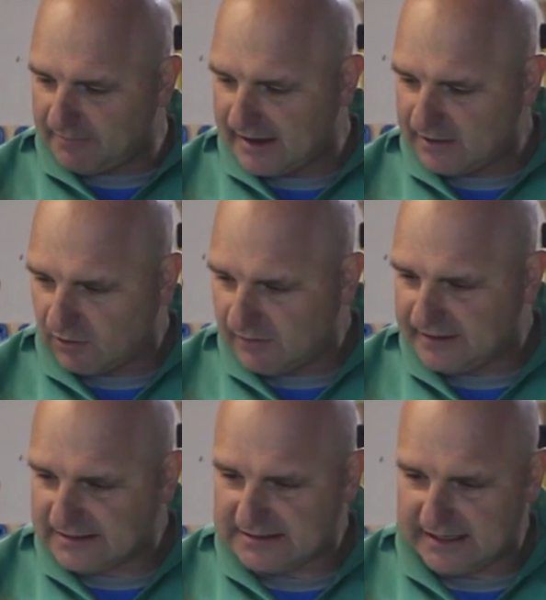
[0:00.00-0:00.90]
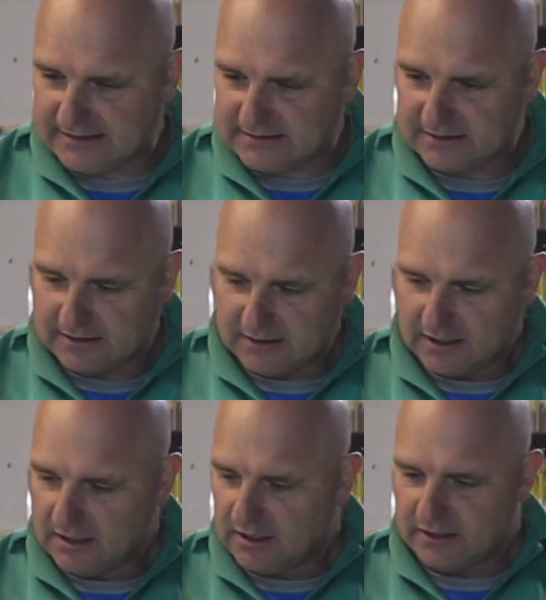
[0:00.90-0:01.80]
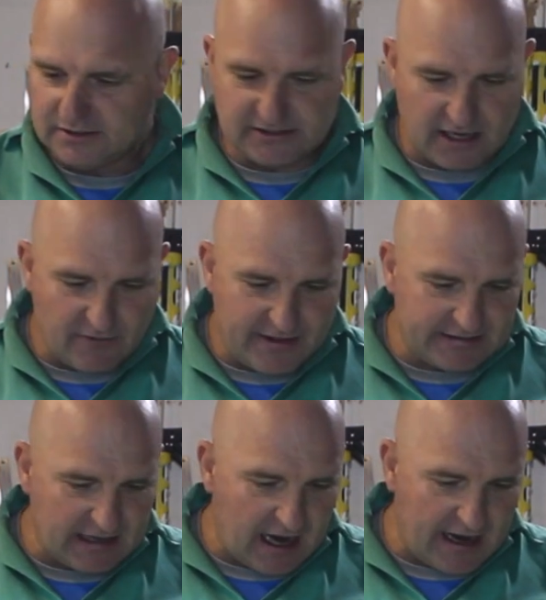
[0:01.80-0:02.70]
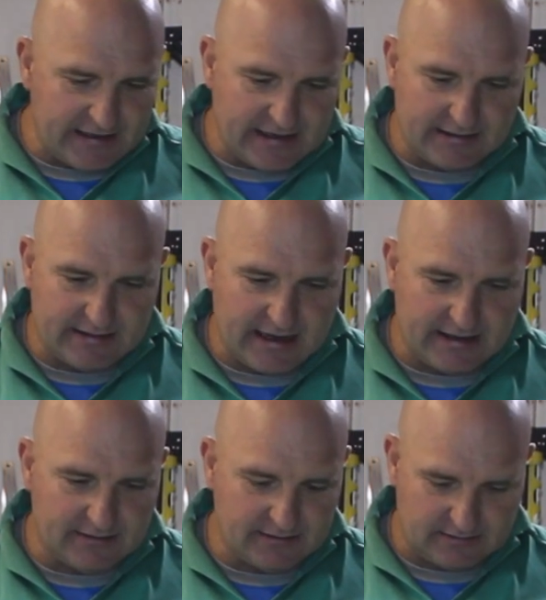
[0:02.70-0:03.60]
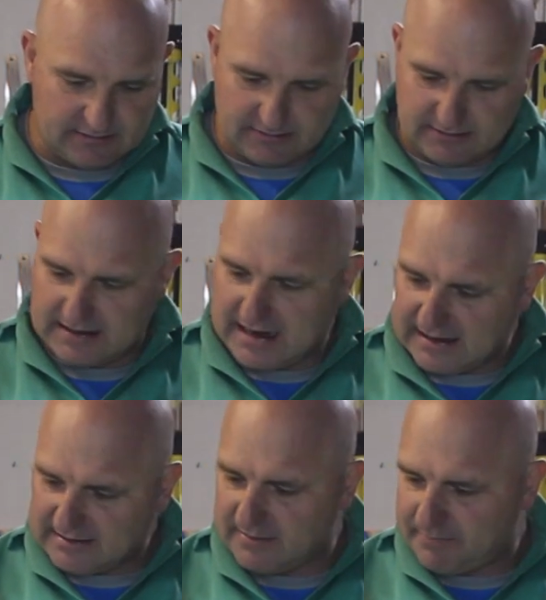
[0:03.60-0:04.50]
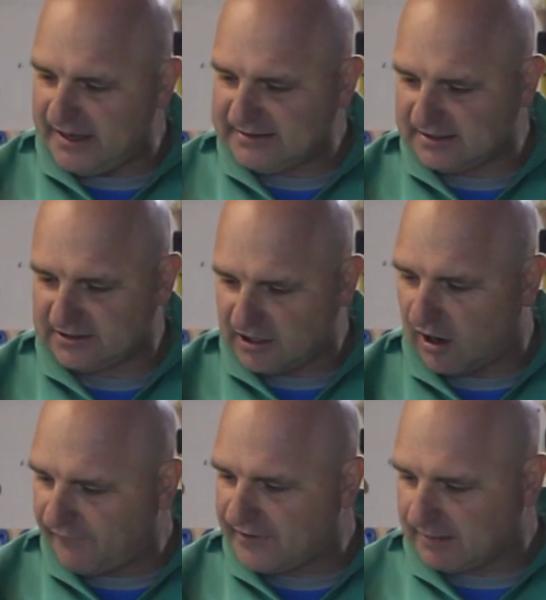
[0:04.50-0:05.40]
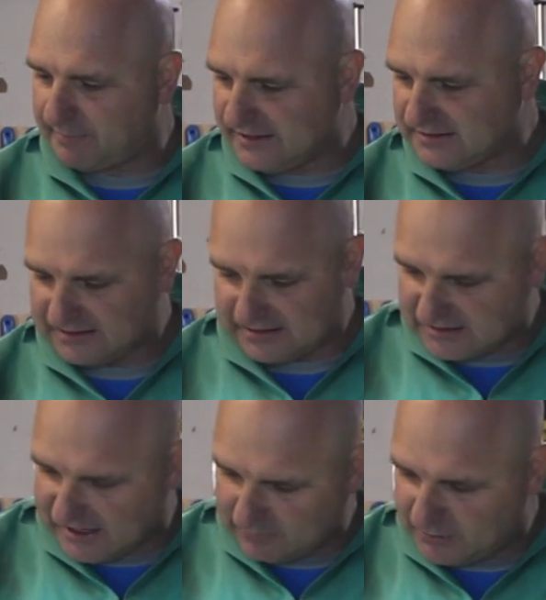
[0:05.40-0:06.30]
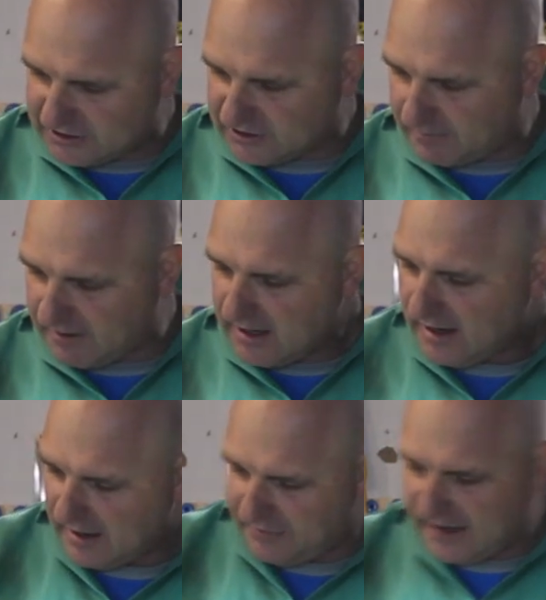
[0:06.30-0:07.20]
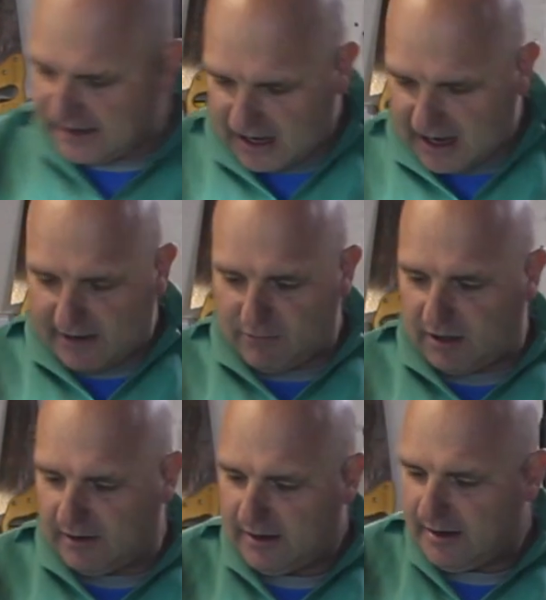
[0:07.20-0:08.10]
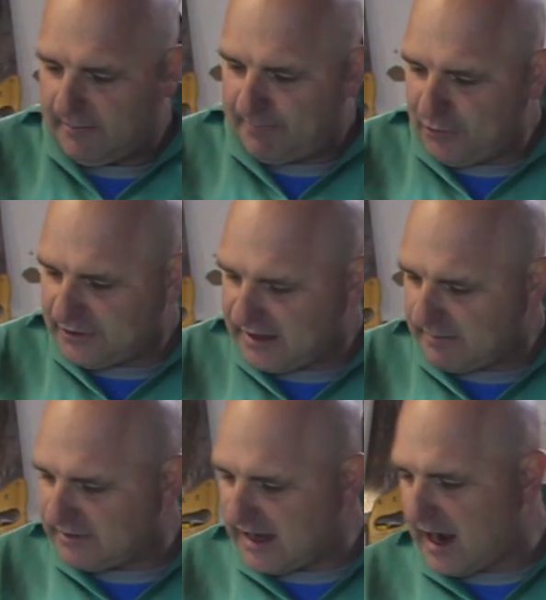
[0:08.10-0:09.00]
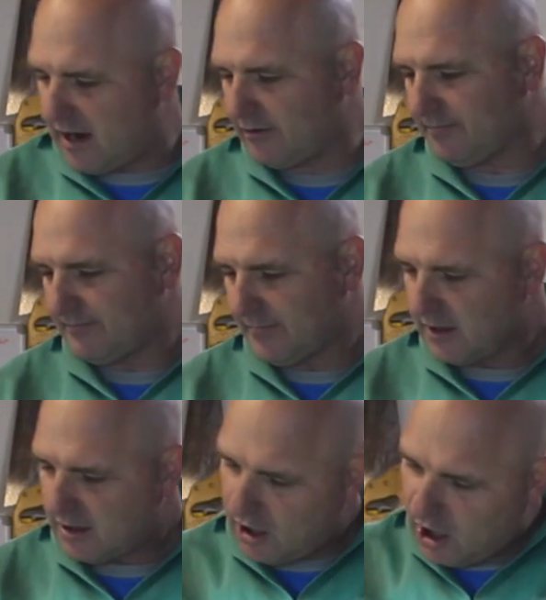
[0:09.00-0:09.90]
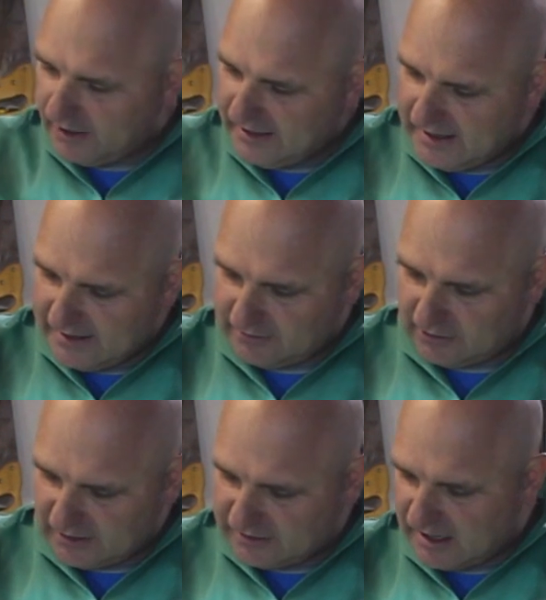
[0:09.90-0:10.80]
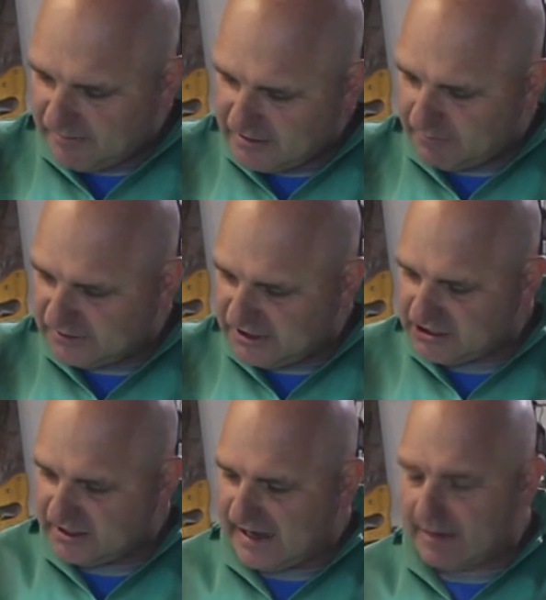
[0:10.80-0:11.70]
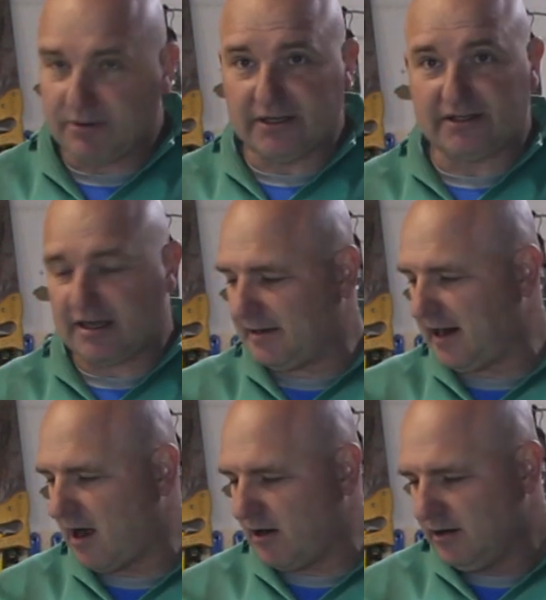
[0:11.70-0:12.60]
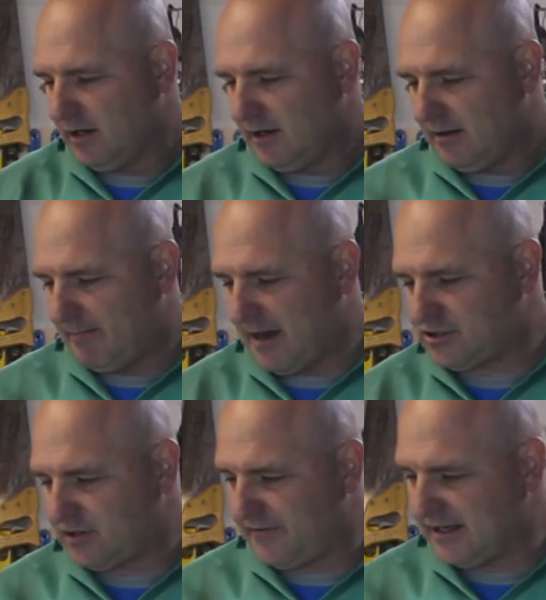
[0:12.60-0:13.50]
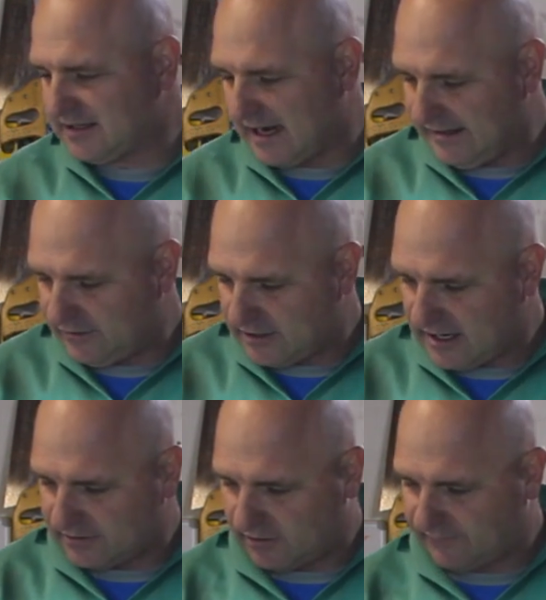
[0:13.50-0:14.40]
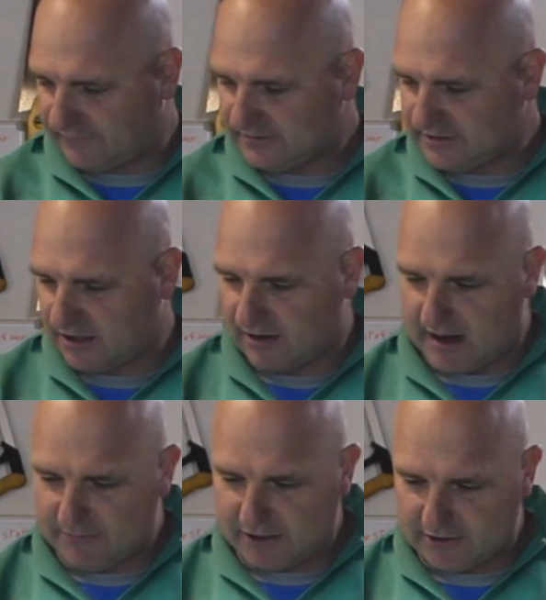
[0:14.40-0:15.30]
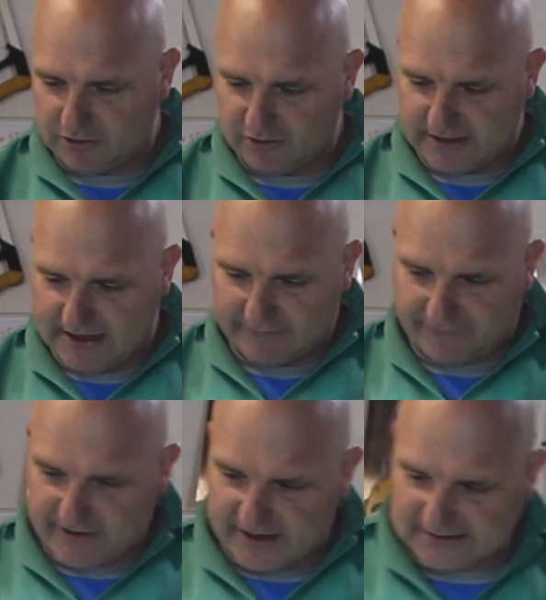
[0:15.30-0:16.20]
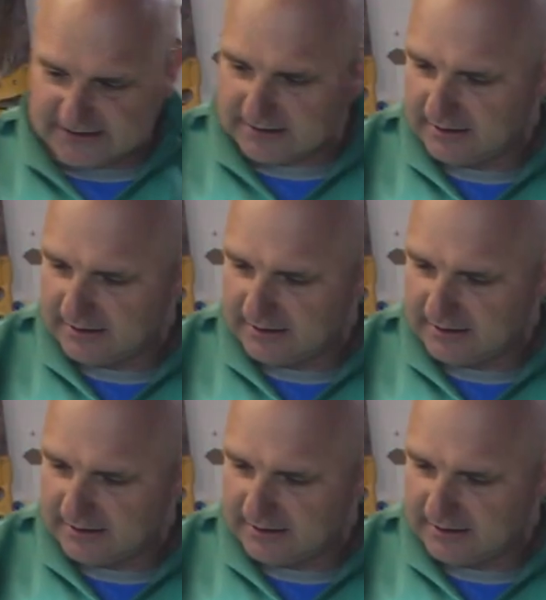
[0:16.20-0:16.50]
to make all of these things, so that I can then cut the pieces, the off-cut pieces, decide which is going to be, and then I will put them down on here to determine the position. That will determine how much of this I need to cut off. So I'm going to do that first,